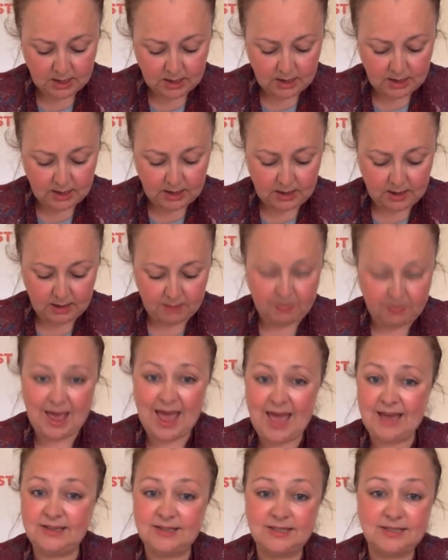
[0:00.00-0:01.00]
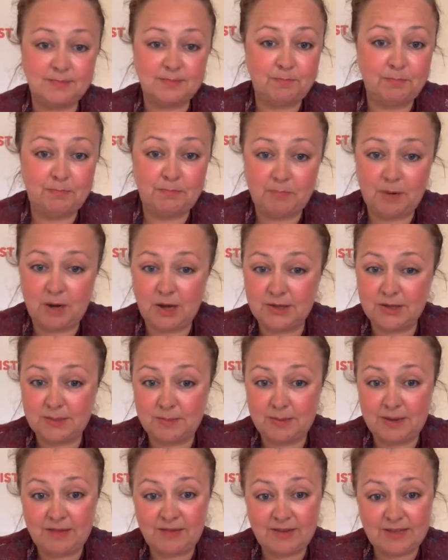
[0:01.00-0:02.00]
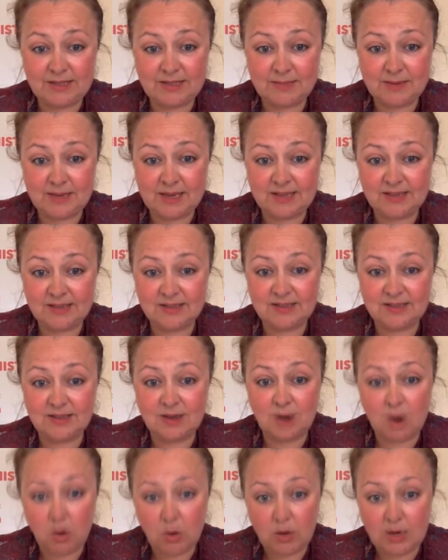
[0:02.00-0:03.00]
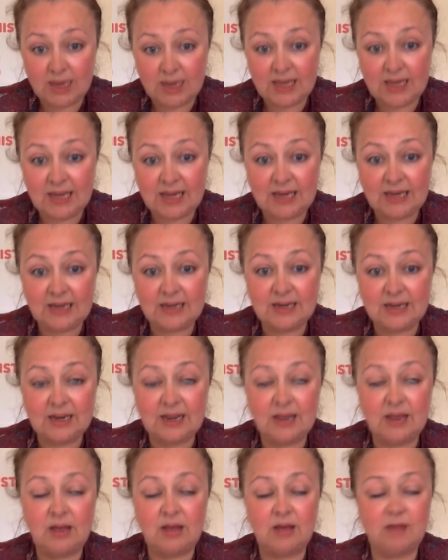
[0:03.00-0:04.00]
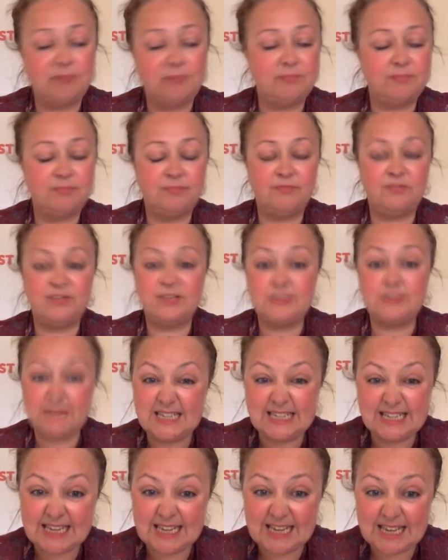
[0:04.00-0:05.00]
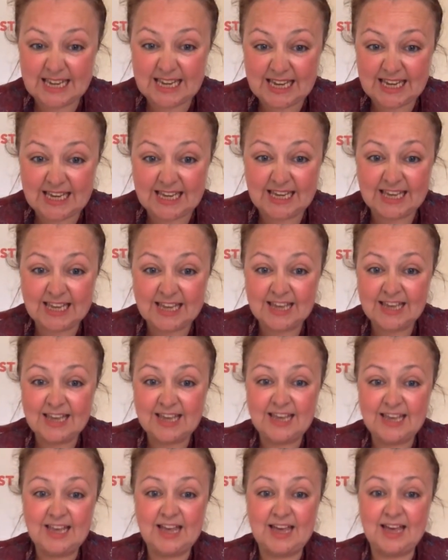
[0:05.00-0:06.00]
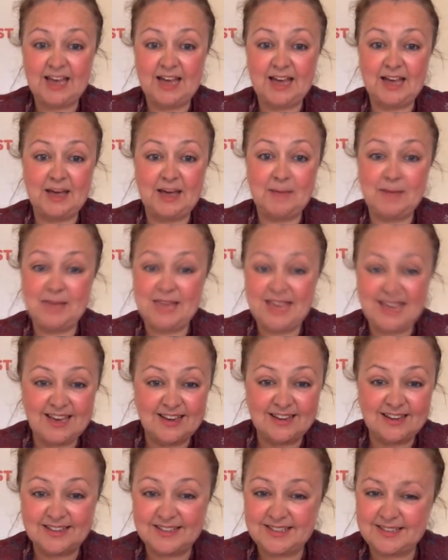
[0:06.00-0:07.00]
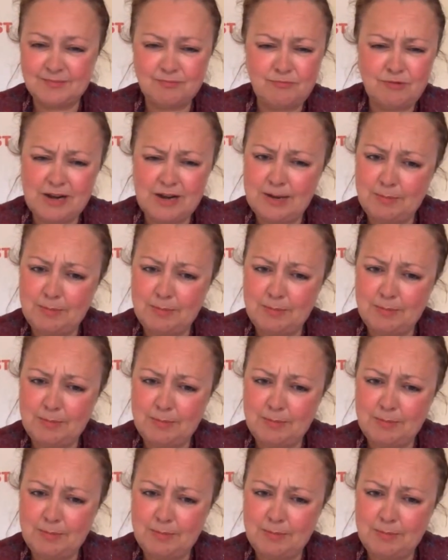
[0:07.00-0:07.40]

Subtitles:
But eggs, loads of B vitamins, choline, vitamin D, omegas, really